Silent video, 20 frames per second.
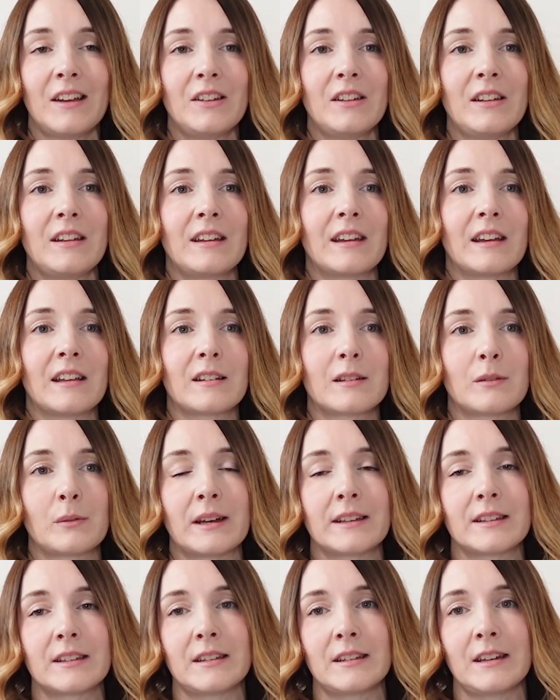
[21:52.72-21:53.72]
You can get a
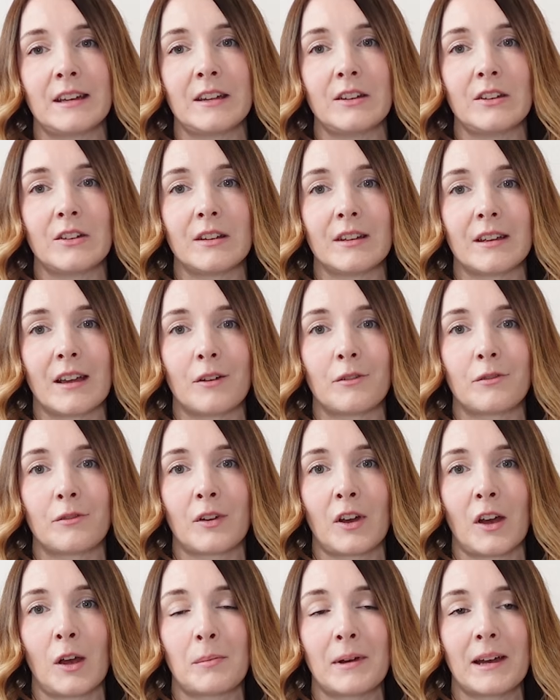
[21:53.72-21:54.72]
sweater knit, you can get
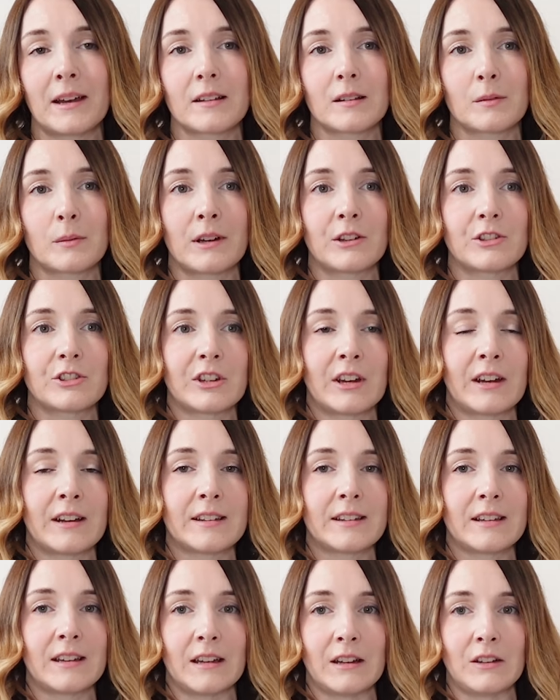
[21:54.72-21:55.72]
furback
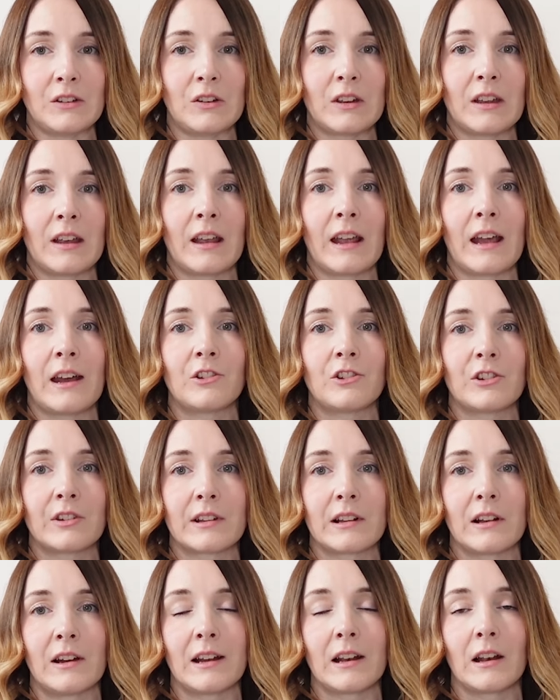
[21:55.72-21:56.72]
sweatshirt you could get
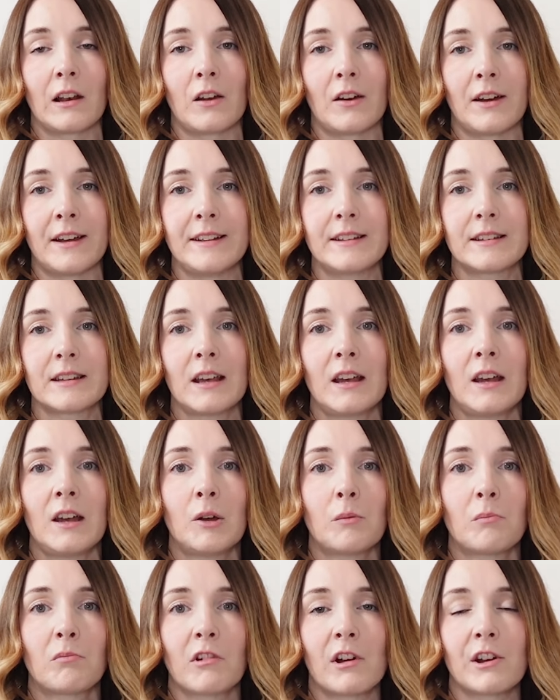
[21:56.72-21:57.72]
just like light
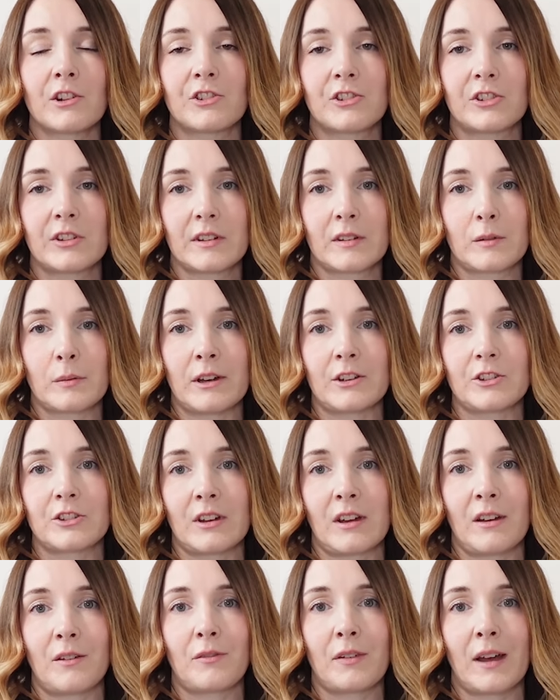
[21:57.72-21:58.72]
brushed
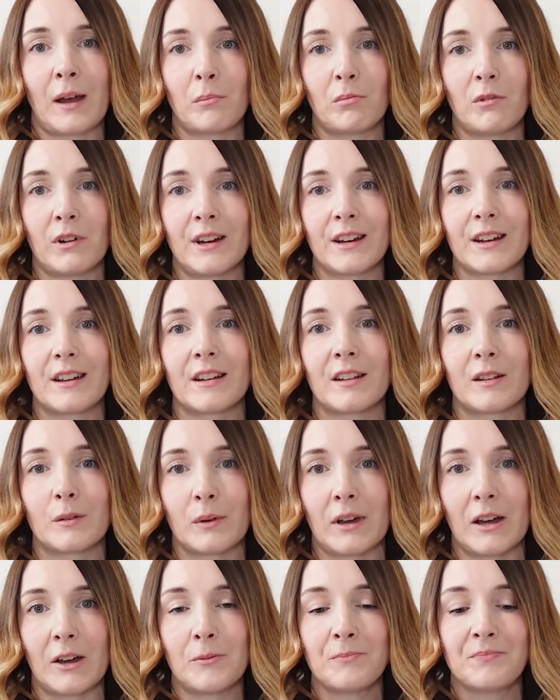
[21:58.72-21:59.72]
sweatshirt fabric as
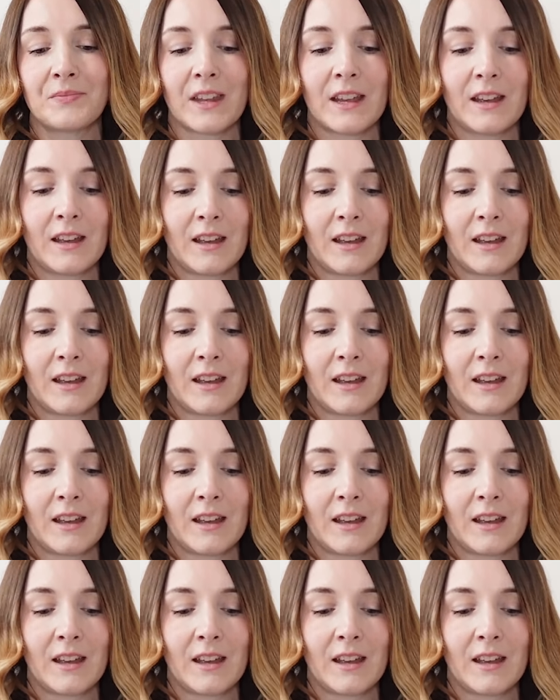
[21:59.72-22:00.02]
well.